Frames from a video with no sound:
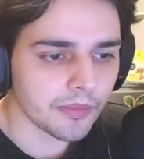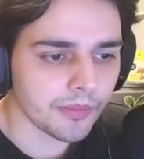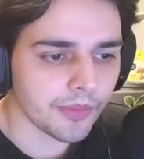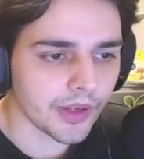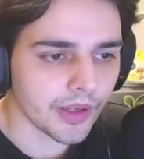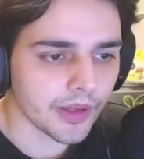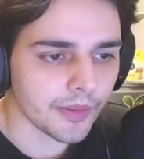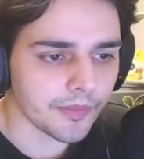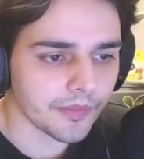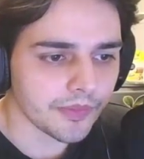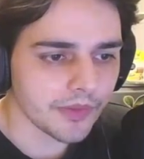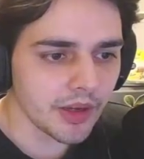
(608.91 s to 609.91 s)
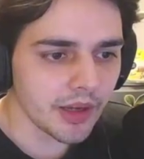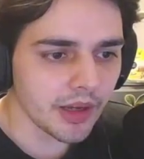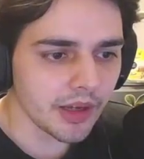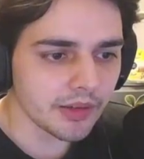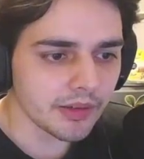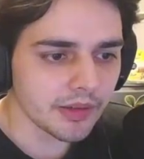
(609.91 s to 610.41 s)
But
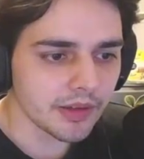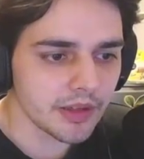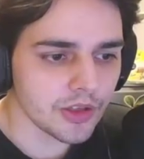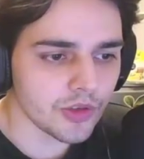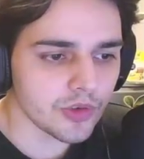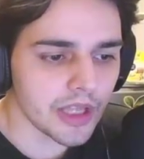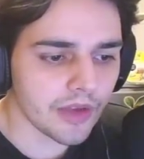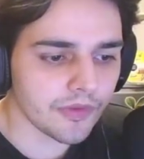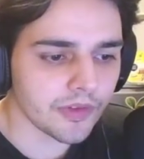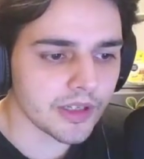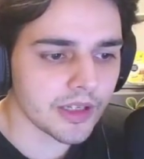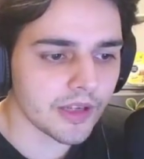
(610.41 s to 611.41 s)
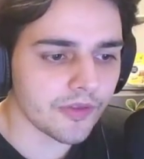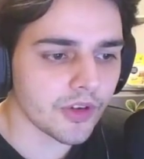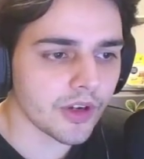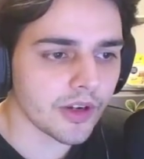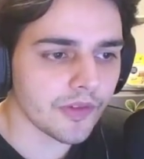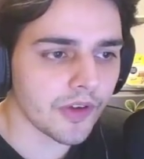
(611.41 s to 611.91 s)
yeah, you definitely, if you're
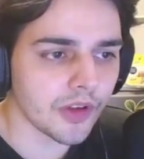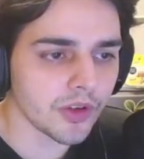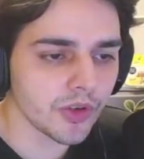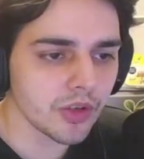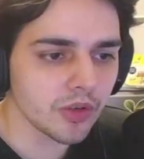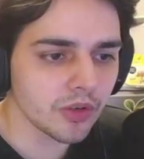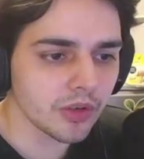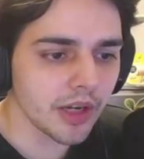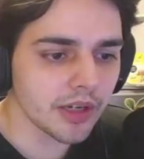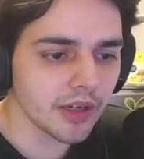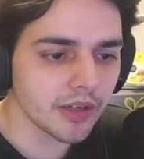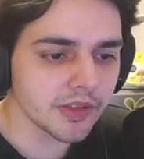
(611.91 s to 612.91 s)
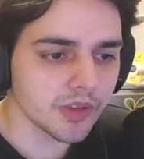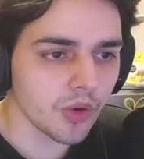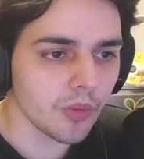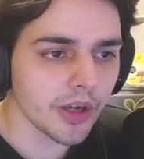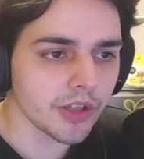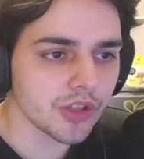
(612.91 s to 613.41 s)
gonna follow your line art so
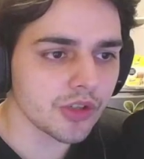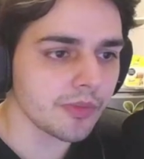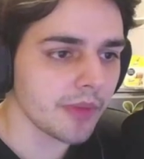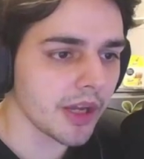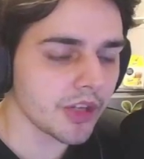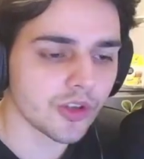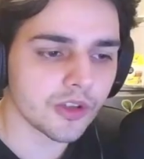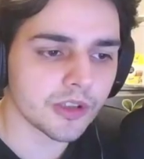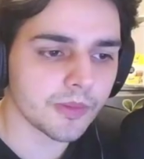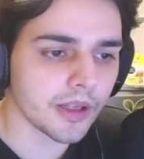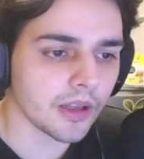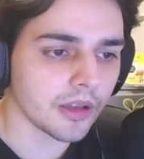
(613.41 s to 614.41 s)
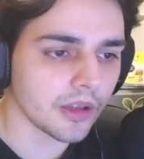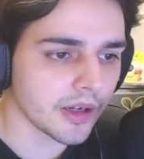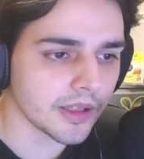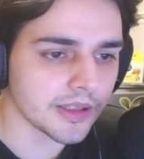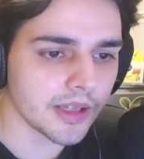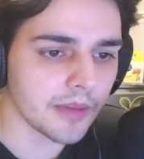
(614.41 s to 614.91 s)
much, make sure you spend a lot
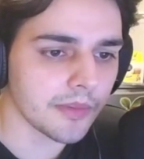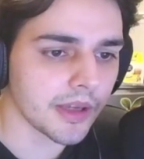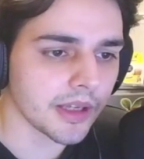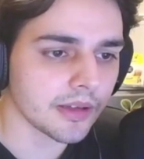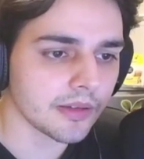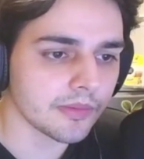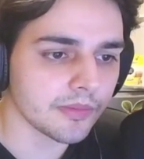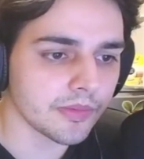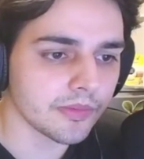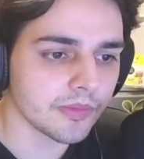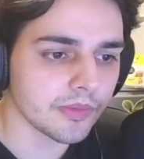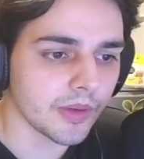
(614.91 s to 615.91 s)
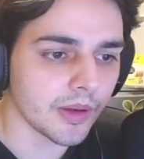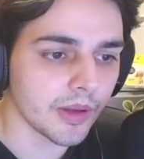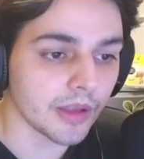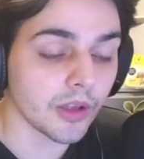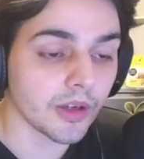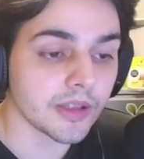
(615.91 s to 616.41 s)
of time
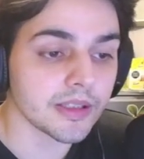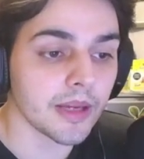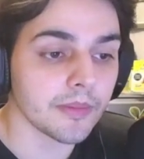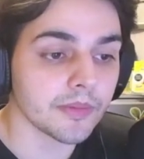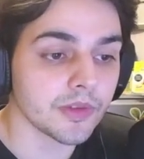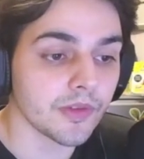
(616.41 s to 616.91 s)
to